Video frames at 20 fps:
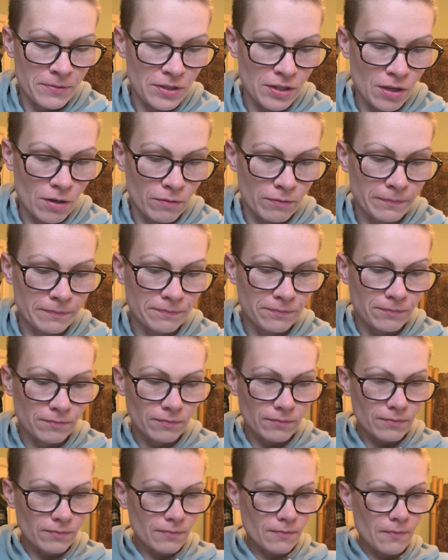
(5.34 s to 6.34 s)
So,
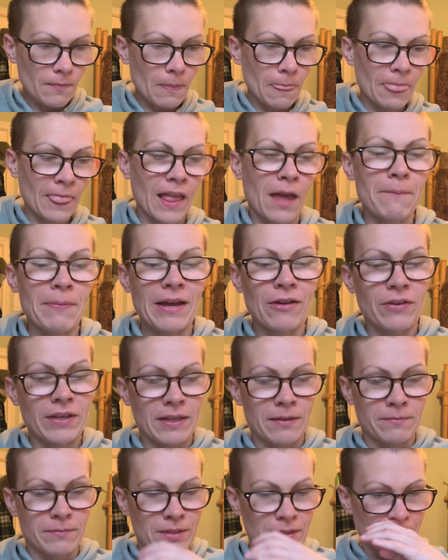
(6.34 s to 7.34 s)
about
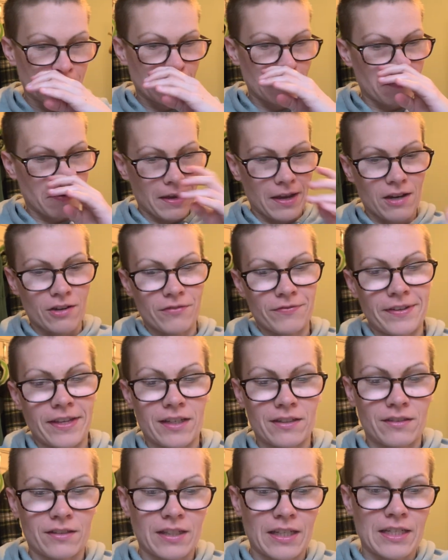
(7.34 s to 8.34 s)
him. So this is a biography
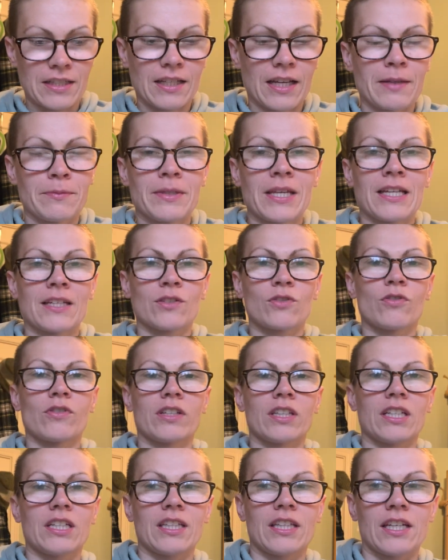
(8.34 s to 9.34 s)
exercise. I'm Tanis
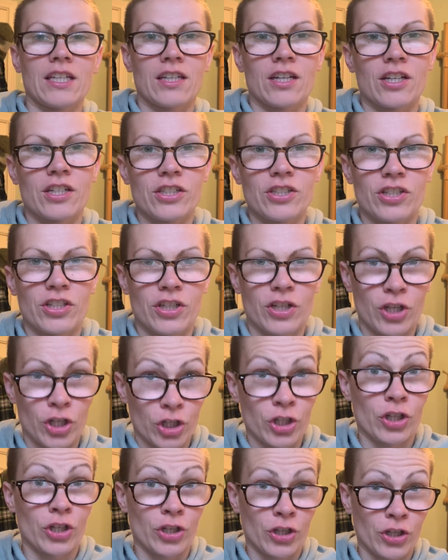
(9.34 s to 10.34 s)
Coralee Leonhardi. She,
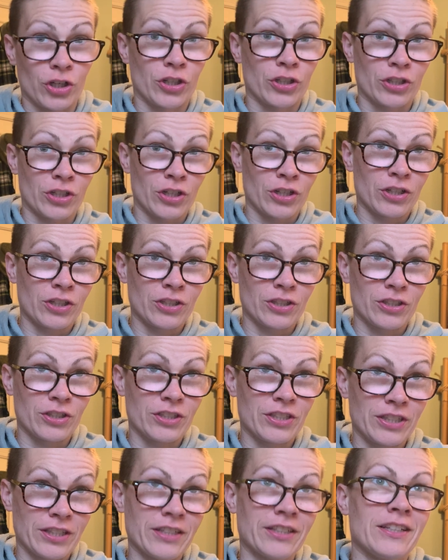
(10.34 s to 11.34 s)
her. This
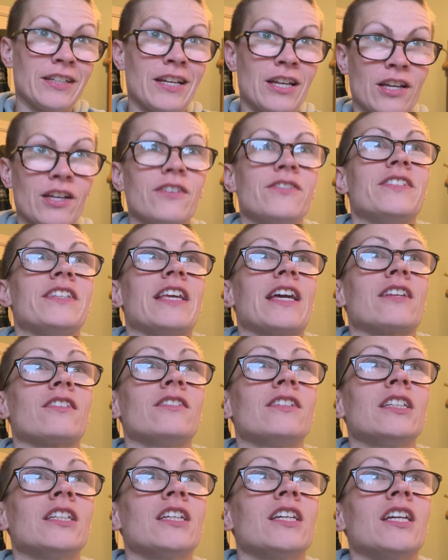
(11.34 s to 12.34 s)
is of
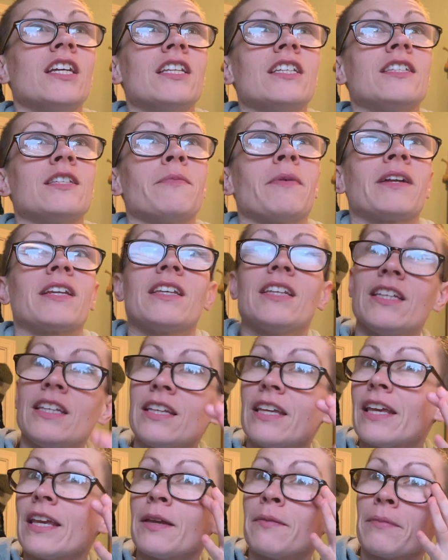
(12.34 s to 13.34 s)
Seattle. This is about a
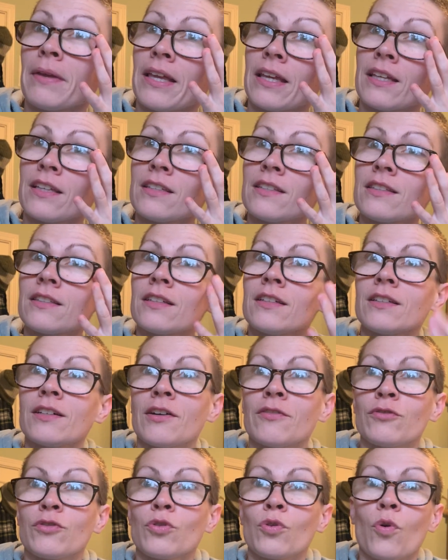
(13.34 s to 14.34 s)
he, him, his
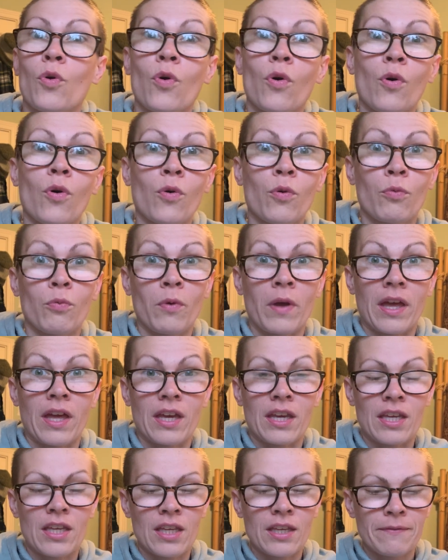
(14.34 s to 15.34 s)
of
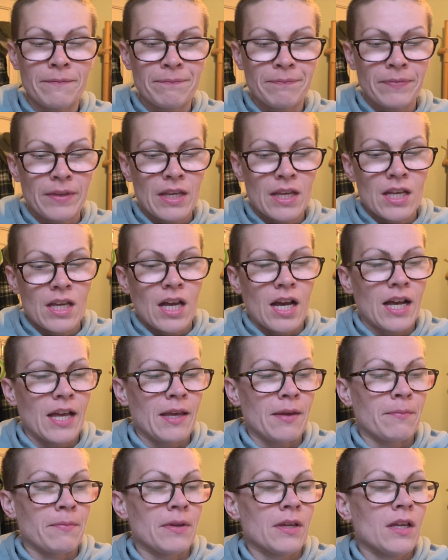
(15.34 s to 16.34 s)
Norway. I
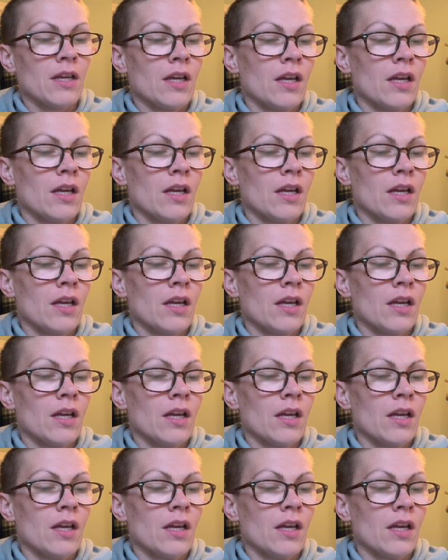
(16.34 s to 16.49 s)
am